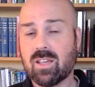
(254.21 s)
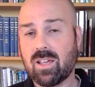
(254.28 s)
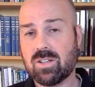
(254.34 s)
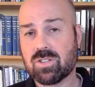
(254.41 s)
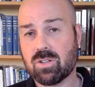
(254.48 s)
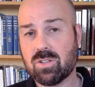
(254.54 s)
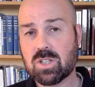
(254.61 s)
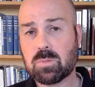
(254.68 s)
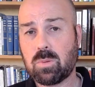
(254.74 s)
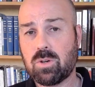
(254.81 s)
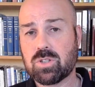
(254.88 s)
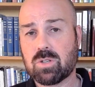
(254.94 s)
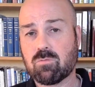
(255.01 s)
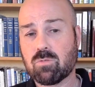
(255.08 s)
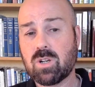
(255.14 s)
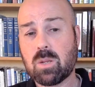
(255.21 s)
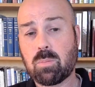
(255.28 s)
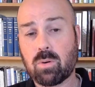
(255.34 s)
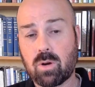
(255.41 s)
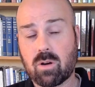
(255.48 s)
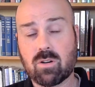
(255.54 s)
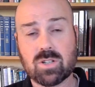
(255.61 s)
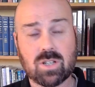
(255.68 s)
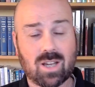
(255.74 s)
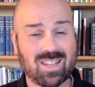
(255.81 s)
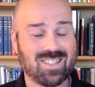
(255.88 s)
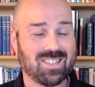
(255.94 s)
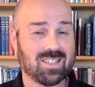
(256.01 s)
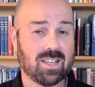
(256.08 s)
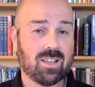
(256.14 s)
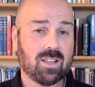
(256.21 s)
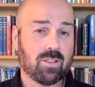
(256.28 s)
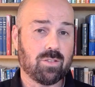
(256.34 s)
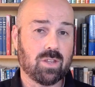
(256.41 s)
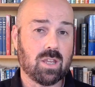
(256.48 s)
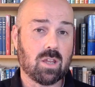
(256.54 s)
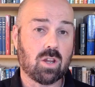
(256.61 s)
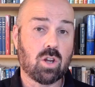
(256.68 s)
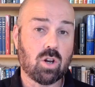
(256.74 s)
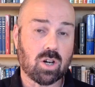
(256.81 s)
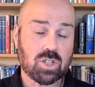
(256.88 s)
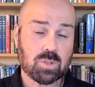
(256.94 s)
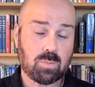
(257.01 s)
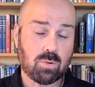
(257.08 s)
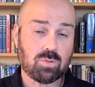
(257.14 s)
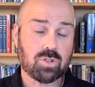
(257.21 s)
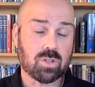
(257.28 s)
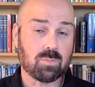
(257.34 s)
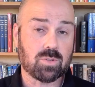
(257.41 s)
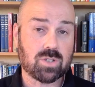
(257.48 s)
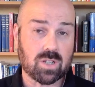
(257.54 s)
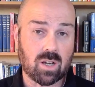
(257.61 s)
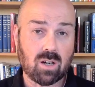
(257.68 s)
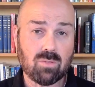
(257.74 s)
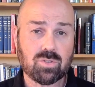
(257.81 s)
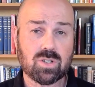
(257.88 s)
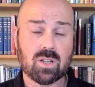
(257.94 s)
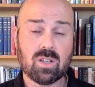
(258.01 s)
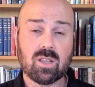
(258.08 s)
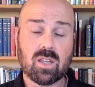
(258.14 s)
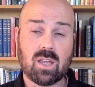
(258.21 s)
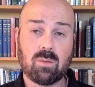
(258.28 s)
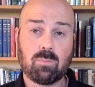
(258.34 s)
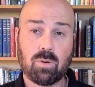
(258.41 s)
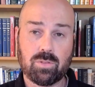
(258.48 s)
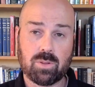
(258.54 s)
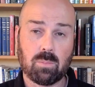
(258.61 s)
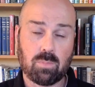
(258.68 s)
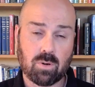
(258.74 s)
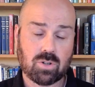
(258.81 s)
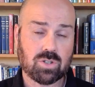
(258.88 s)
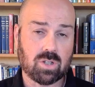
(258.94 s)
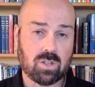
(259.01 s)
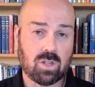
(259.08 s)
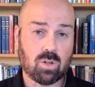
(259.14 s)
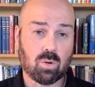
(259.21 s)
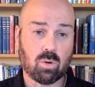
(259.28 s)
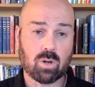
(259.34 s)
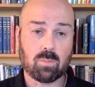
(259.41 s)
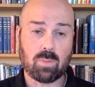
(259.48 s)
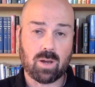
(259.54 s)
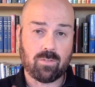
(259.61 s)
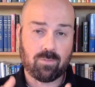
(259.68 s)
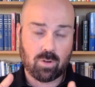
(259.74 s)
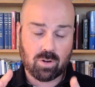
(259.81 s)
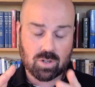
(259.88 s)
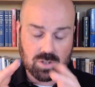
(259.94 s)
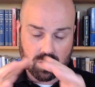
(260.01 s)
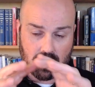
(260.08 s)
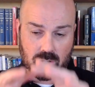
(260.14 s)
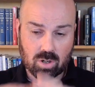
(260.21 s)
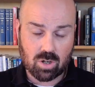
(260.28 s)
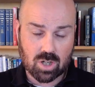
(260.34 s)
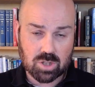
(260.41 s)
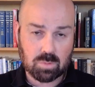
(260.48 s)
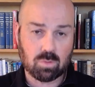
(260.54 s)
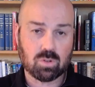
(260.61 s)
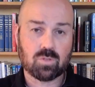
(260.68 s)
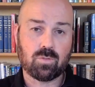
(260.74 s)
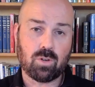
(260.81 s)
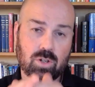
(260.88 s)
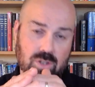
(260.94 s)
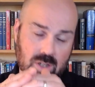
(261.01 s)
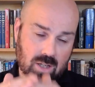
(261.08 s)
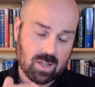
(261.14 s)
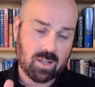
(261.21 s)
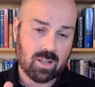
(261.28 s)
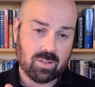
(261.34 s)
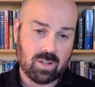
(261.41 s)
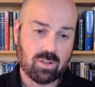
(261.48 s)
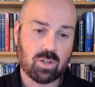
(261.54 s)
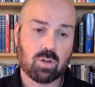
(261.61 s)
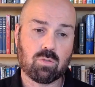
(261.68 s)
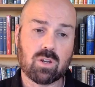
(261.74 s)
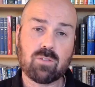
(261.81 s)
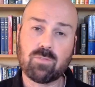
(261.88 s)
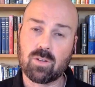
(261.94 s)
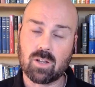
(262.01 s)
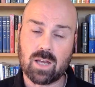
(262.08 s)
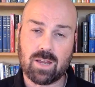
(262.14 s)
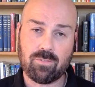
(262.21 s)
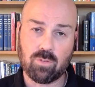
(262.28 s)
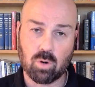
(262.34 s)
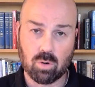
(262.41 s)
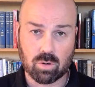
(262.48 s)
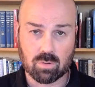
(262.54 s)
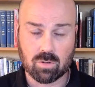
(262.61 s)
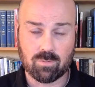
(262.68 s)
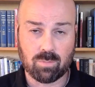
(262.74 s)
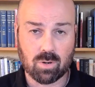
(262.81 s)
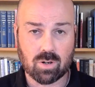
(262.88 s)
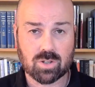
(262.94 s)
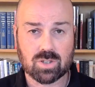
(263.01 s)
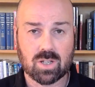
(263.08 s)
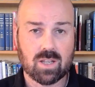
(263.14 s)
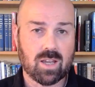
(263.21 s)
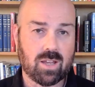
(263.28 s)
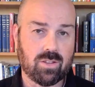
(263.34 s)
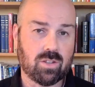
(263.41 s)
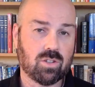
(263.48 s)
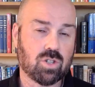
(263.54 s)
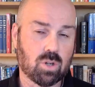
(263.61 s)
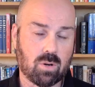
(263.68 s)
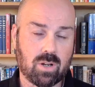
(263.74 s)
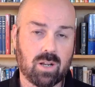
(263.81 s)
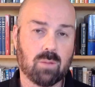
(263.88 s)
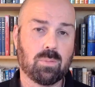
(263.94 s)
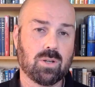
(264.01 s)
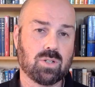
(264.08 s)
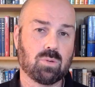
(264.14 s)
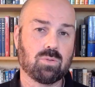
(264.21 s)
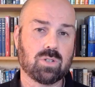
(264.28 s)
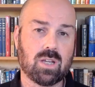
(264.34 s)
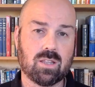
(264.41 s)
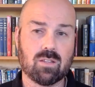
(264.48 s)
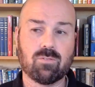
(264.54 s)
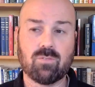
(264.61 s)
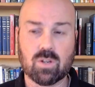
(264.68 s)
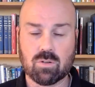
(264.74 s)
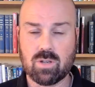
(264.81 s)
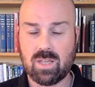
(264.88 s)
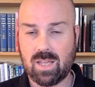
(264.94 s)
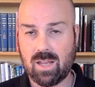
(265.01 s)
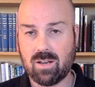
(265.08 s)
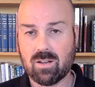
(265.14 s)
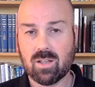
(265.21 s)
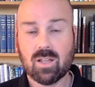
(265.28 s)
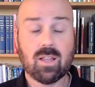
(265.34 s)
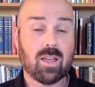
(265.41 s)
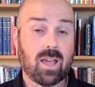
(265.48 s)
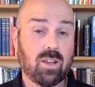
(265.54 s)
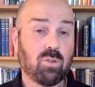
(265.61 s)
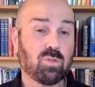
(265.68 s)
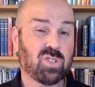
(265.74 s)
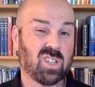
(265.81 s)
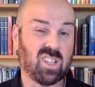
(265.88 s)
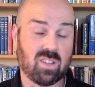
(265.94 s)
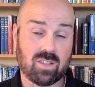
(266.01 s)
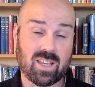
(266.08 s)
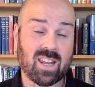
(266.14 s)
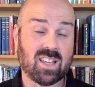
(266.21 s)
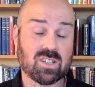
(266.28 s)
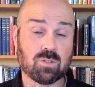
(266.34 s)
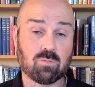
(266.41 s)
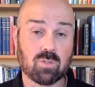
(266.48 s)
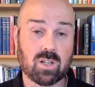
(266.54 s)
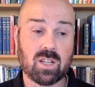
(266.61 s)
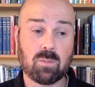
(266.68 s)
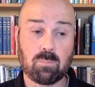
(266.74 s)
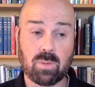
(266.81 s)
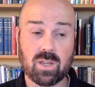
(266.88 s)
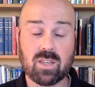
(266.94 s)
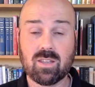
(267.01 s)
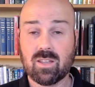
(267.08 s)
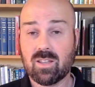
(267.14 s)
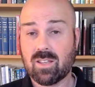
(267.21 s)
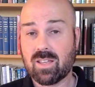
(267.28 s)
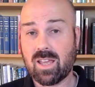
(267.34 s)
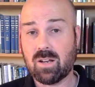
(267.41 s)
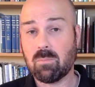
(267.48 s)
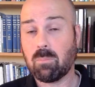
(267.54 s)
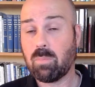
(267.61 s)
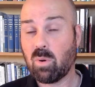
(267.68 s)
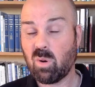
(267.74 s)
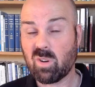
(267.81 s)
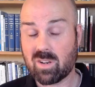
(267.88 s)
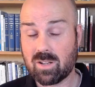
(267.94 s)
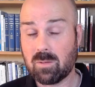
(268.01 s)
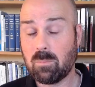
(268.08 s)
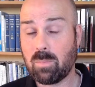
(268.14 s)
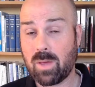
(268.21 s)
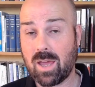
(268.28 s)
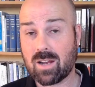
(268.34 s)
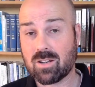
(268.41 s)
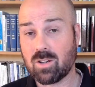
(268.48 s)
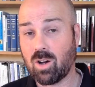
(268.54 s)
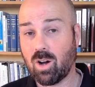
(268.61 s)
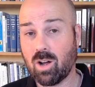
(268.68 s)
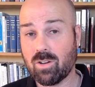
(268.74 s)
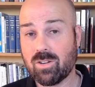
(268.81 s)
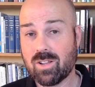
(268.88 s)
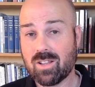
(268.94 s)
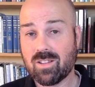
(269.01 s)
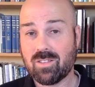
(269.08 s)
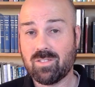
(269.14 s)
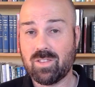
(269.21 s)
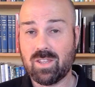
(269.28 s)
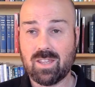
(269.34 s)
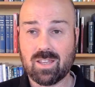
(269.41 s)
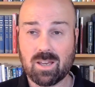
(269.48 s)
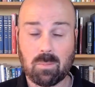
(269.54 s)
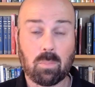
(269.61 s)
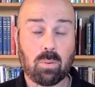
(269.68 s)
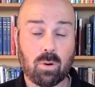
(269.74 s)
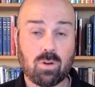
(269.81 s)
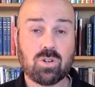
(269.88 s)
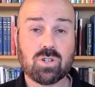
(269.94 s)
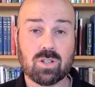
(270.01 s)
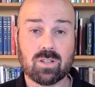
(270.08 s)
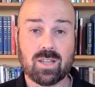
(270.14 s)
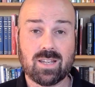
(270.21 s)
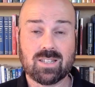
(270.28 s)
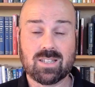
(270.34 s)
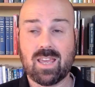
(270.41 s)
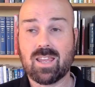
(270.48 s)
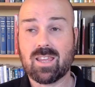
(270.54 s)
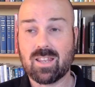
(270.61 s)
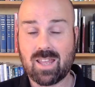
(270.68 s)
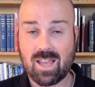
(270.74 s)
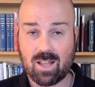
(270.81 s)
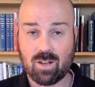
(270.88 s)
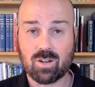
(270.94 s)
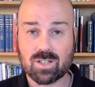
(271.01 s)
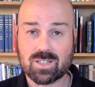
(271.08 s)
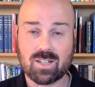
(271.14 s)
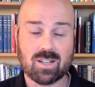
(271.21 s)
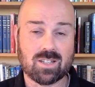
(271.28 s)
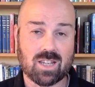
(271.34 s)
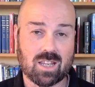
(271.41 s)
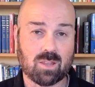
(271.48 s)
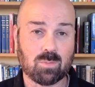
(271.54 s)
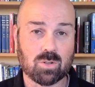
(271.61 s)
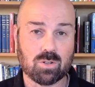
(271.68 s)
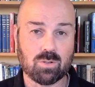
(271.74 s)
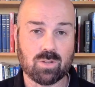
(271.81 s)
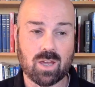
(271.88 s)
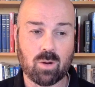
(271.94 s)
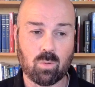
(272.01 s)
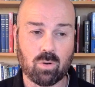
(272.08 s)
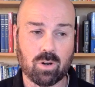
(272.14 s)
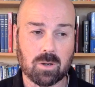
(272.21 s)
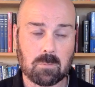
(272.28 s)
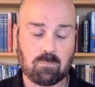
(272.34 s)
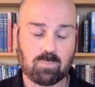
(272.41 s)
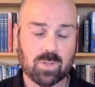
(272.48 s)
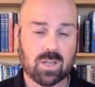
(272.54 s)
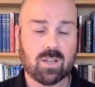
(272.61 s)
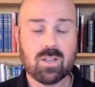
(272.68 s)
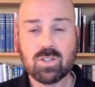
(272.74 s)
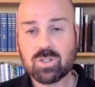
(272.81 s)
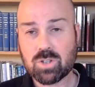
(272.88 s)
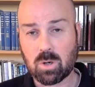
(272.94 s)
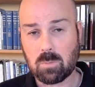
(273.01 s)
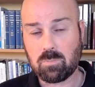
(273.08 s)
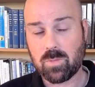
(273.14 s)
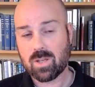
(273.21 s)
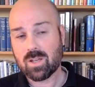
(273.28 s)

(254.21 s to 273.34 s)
And so this person really prioritized the Gospels themselves and put the books in the order by focusing on the Gospels first, then the Greek for Life order of books, and then the Johannine Epistles at the very end. And you'll see that that has a really big and important impact on the approach that they take and how long it's going to take them to do that work. So